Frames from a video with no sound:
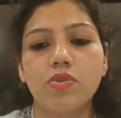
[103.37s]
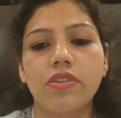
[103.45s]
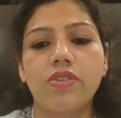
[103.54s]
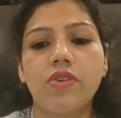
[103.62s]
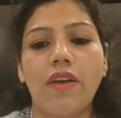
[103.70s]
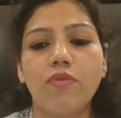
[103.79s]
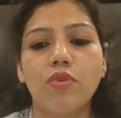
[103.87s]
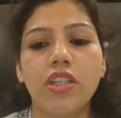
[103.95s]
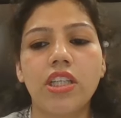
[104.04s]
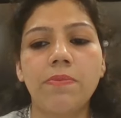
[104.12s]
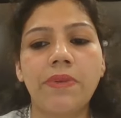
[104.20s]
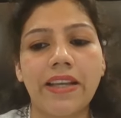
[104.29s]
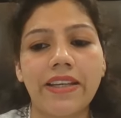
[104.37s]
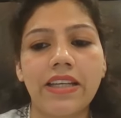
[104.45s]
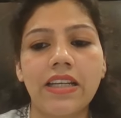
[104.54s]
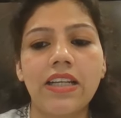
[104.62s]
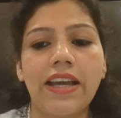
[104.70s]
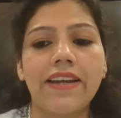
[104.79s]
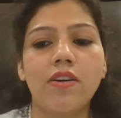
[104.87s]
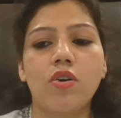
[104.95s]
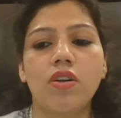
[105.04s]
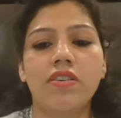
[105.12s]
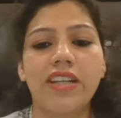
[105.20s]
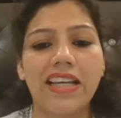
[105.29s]
So you have to keep technical
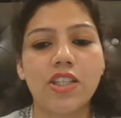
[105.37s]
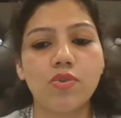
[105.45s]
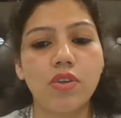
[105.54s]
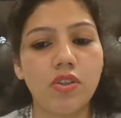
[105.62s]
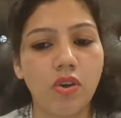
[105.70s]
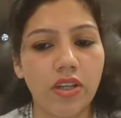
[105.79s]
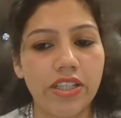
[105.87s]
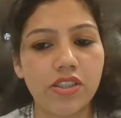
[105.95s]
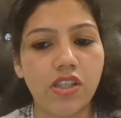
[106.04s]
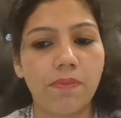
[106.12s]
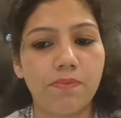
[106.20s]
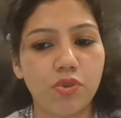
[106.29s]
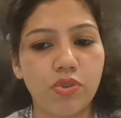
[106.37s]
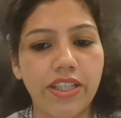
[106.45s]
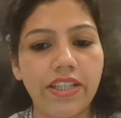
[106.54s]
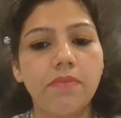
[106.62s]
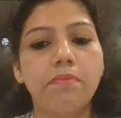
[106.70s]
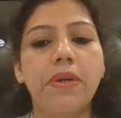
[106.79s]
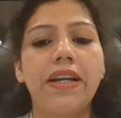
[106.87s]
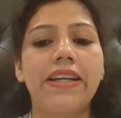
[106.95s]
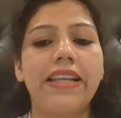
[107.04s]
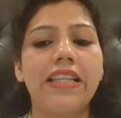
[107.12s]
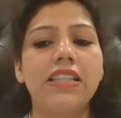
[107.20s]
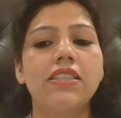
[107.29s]
and contractual knowledge up to date.
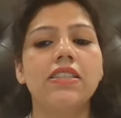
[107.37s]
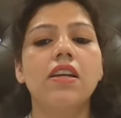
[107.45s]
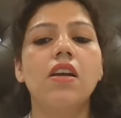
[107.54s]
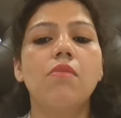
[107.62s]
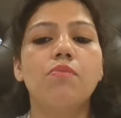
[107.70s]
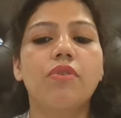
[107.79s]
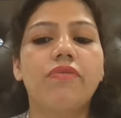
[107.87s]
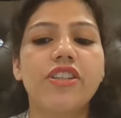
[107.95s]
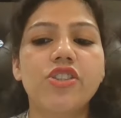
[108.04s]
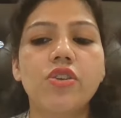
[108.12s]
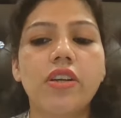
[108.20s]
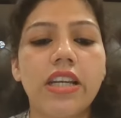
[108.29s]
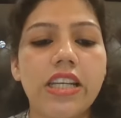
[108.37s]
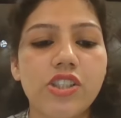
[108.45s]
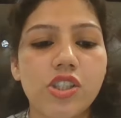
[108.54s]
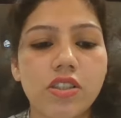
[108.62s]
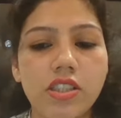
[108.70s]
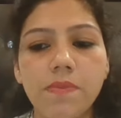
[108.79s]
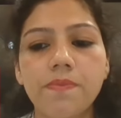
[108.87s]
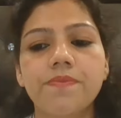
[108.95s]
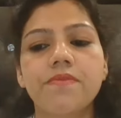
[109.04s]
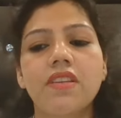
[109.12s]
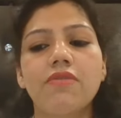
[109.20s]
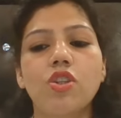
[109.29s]
Maintains professional relationship
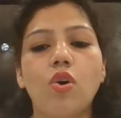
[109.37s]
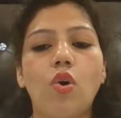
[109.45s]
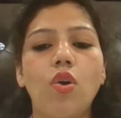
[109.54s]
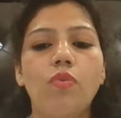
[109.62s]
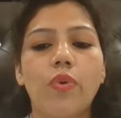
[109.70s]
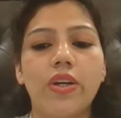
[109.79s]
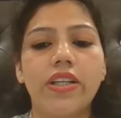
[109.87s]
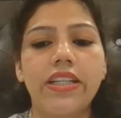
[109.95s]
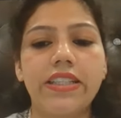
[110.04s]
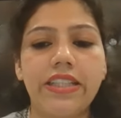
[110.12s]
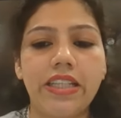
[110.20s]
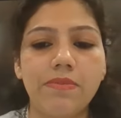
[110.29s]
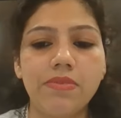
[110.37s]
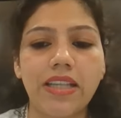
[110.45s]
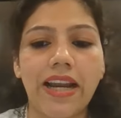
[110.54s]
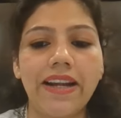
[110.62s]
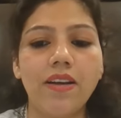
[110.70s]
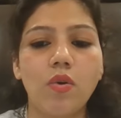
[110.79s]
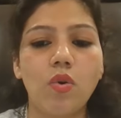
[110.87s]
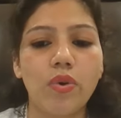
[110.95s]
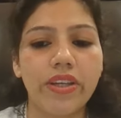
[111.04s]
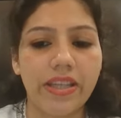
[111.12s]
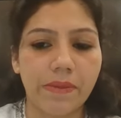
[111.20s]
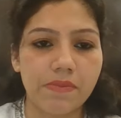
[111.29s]
with all warranty teams at
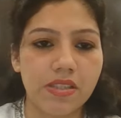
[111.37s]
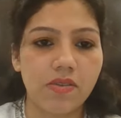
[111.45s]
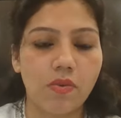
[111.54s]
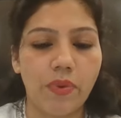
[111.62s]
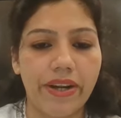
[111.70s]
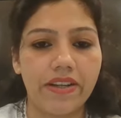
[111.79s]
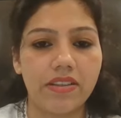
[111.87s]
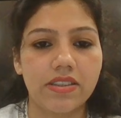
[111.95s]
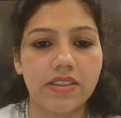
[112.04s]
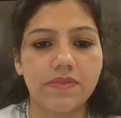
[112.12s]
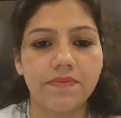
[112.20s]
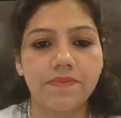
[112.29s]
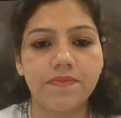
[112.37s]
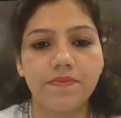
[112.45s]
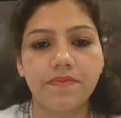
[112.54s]
OEMs vendors.